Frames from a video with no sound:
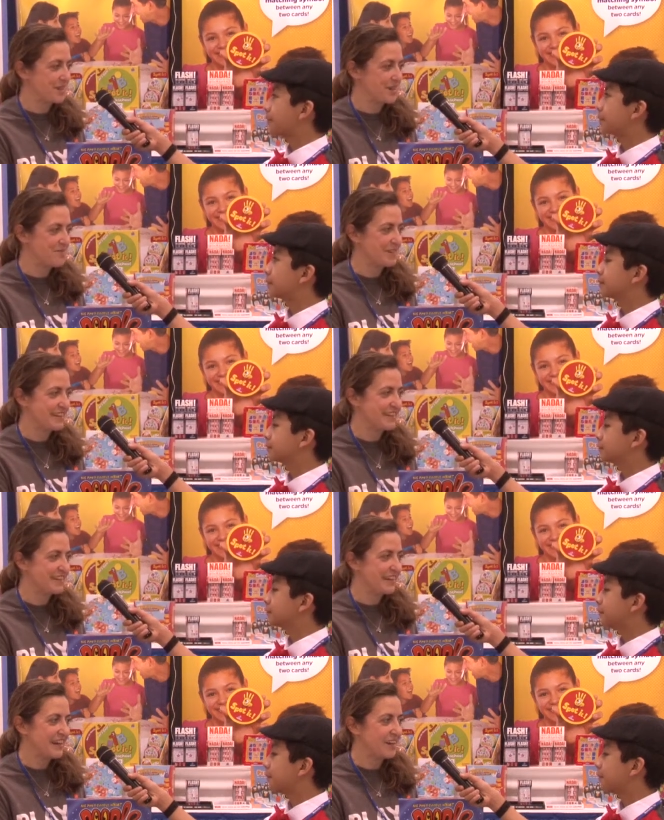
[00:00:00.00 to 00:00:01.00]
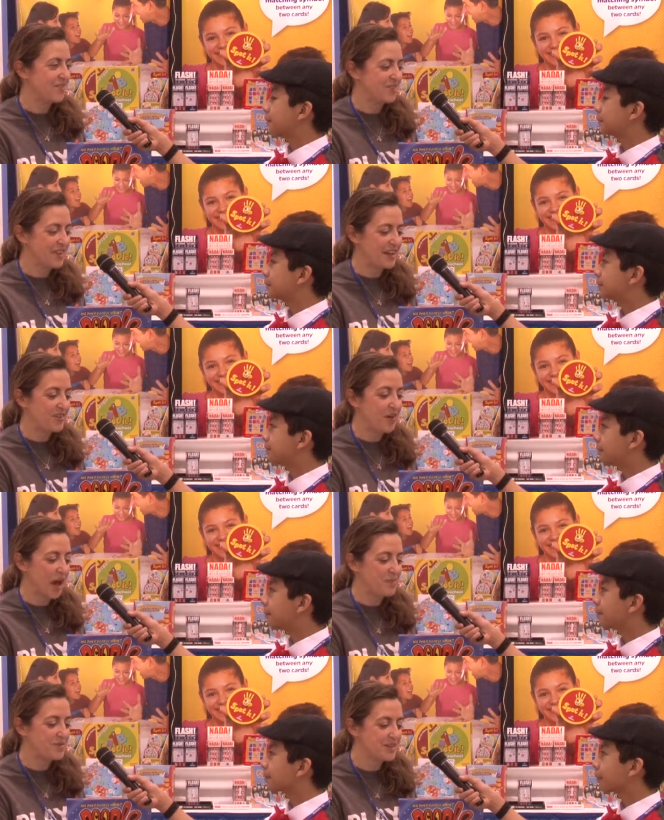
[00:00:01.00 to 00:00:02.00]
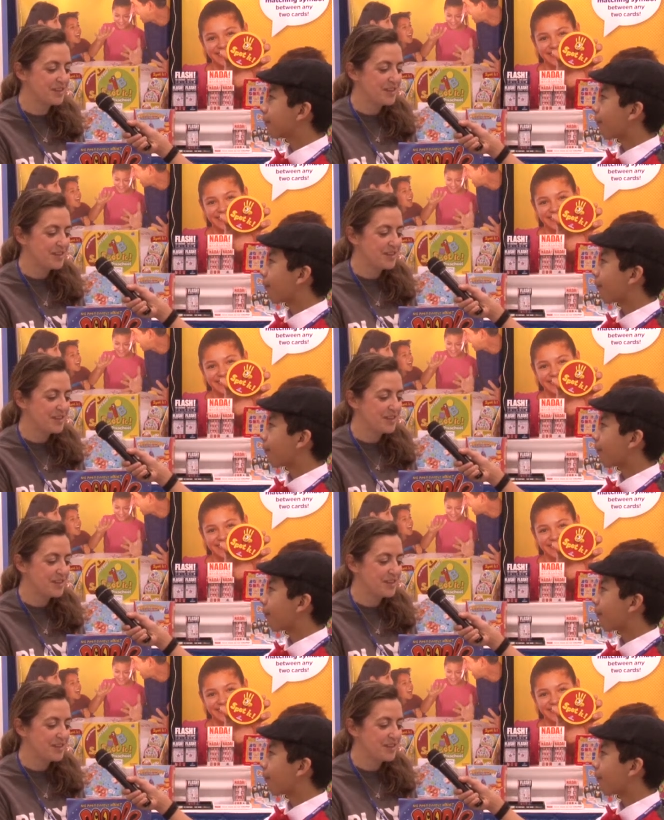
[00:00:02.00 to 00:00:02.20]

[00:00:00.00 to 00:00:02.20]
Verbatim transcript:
Speaker 1: common. And for that to happen,